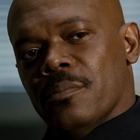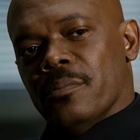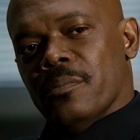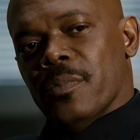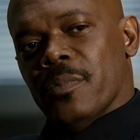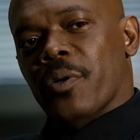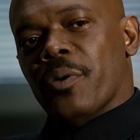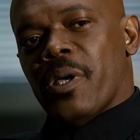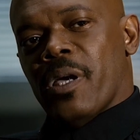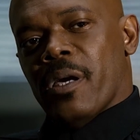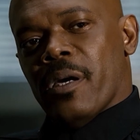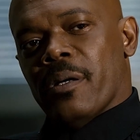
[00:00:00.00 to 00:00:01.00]
Hondo
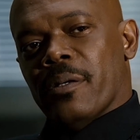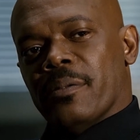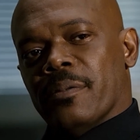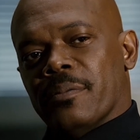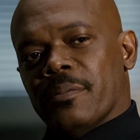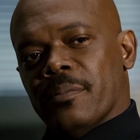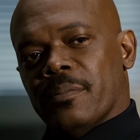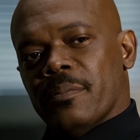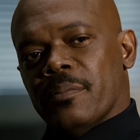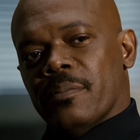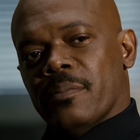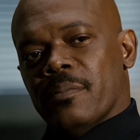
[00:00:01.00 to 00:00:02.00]
agrees,
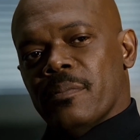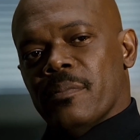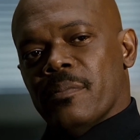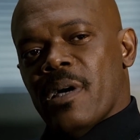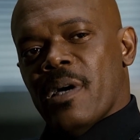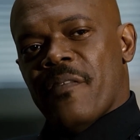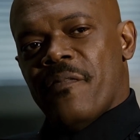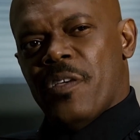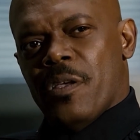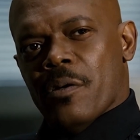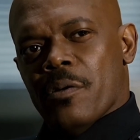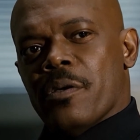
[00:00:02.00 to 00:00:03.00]
confident his new team is
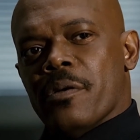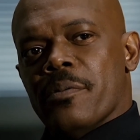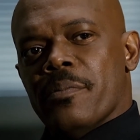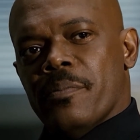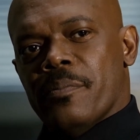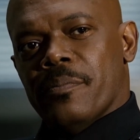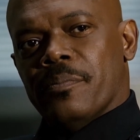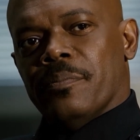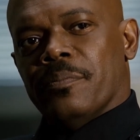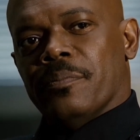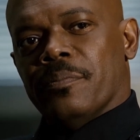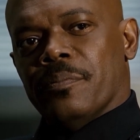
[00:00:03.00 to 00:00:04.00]
up for the challenge.